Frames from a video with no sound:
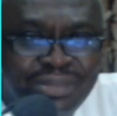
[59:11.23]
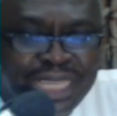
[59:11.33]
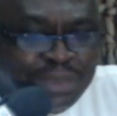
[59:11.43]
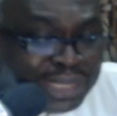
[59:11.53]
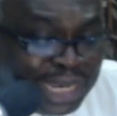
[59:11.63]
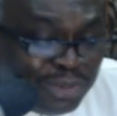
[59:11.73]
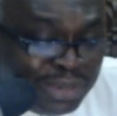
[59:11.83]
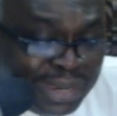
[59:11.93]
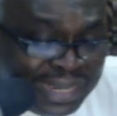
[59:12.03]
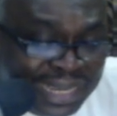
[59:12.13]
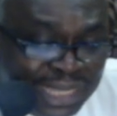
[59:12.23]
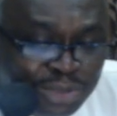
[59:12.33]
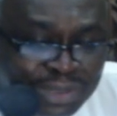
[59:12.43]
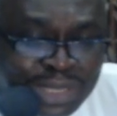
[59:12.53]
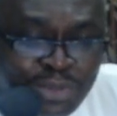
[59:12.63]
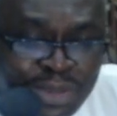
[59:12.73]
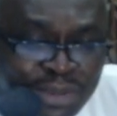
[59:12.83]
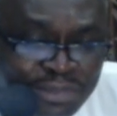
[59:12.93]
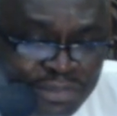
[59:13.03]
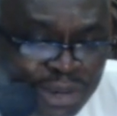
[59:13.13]
especially when you're in relationship, when
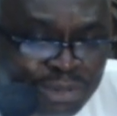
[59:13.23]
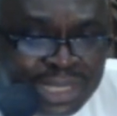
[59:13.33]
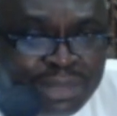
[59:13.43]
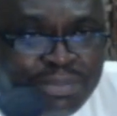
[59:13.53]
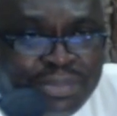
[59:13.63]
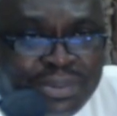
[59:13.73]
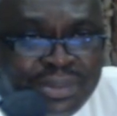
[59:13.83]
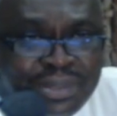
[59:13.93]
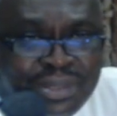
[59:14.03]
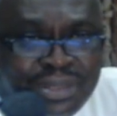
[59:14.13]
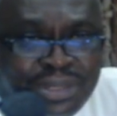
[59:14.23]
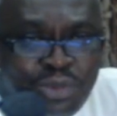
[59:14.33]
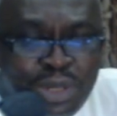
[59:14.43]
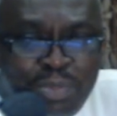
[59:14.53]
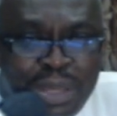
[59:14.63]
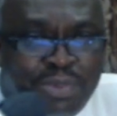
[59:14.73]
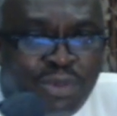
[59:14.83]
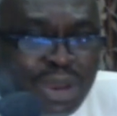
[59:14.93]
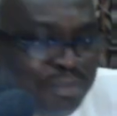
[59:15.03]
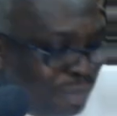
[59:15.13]
you're in fellowship with people,
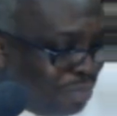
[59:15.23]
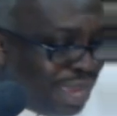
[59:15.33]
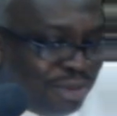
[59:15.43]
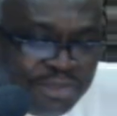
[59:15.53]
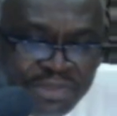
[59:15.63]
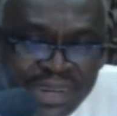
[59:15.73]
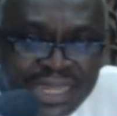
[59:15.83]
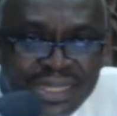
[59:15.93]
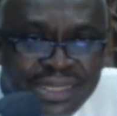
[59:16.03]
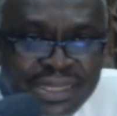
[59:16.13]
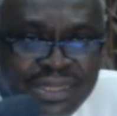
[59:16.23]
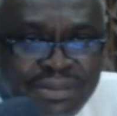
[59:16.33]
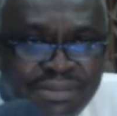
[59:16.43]
when people are your friends,